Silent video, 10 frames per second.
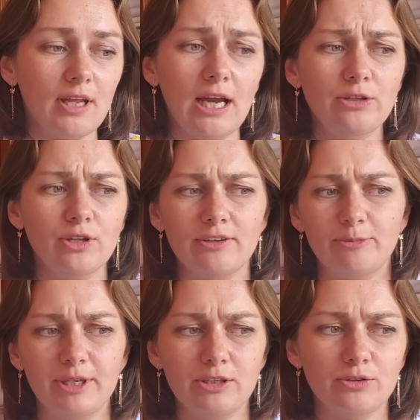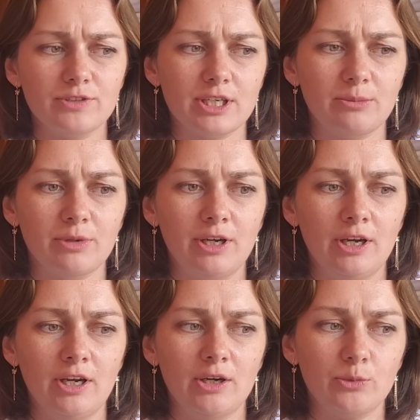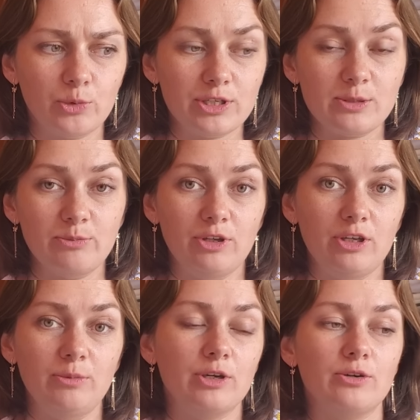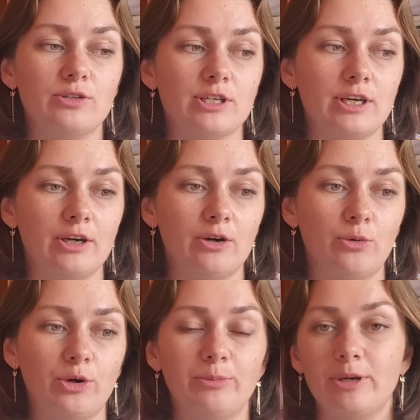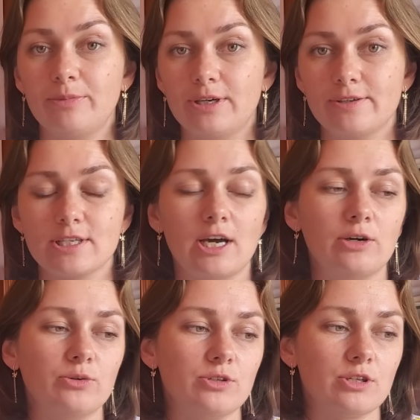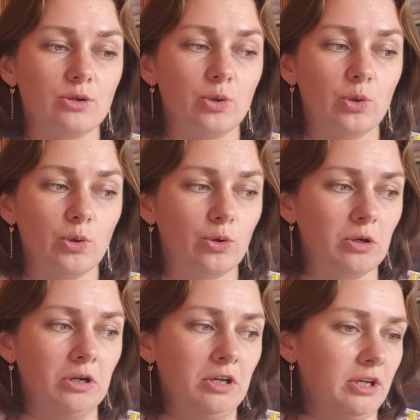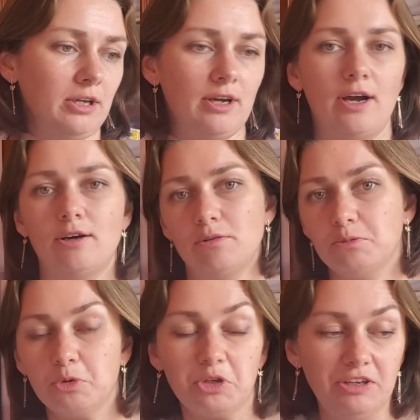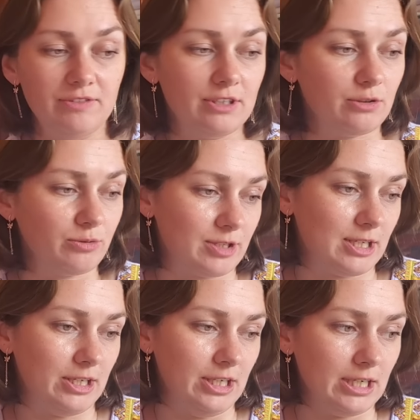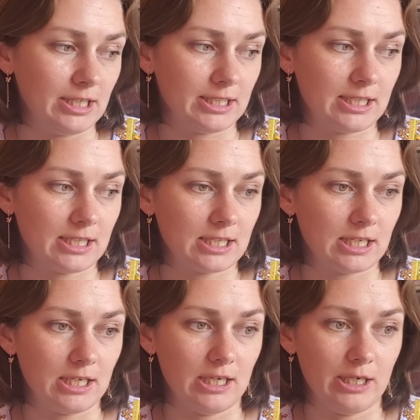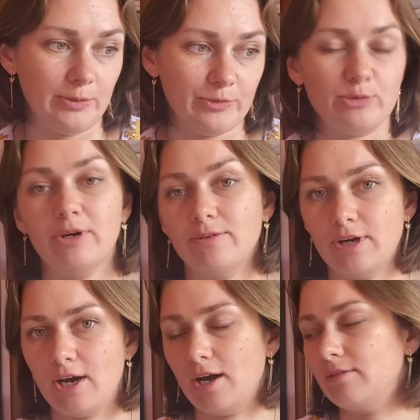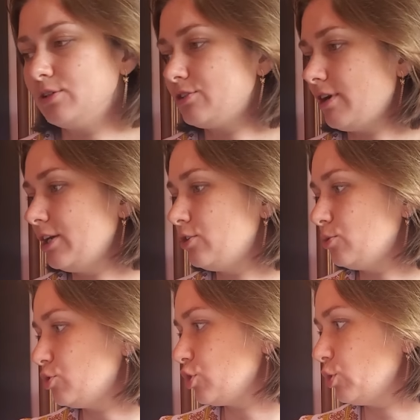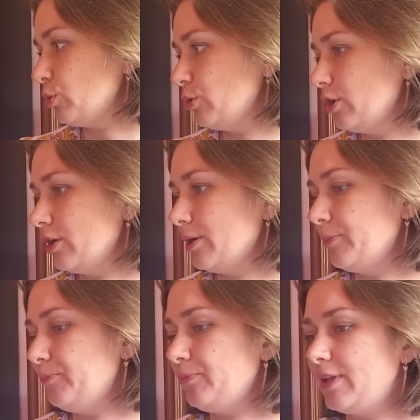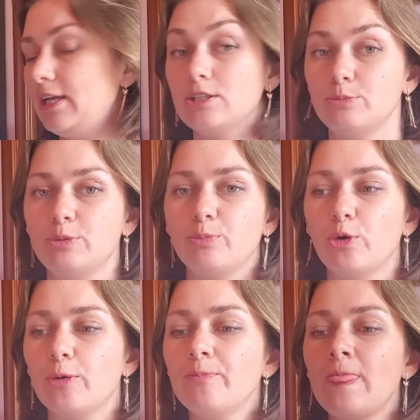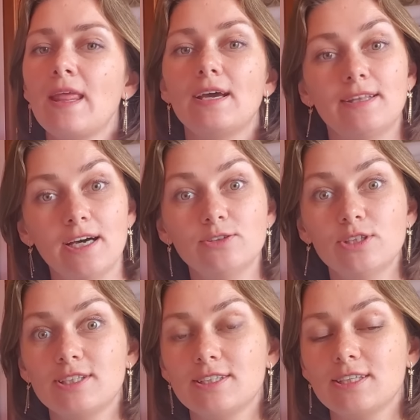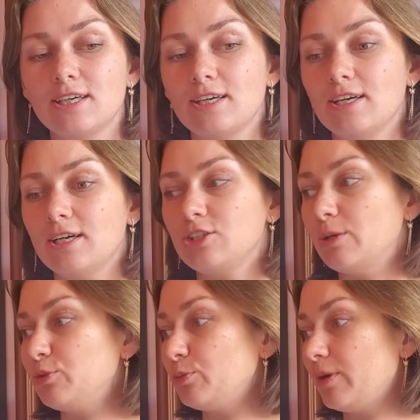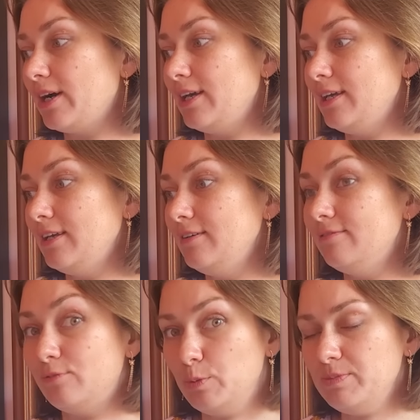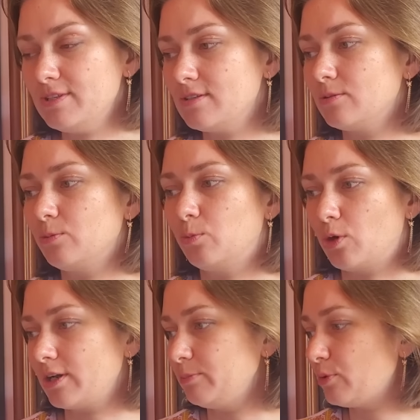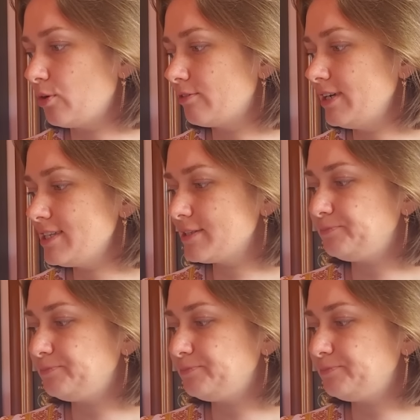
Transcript: I don't have many of them with me because they are in my parents' house or were gifted over the years, so I will try to show a little bit more. Now let's jump to my whips work in progress.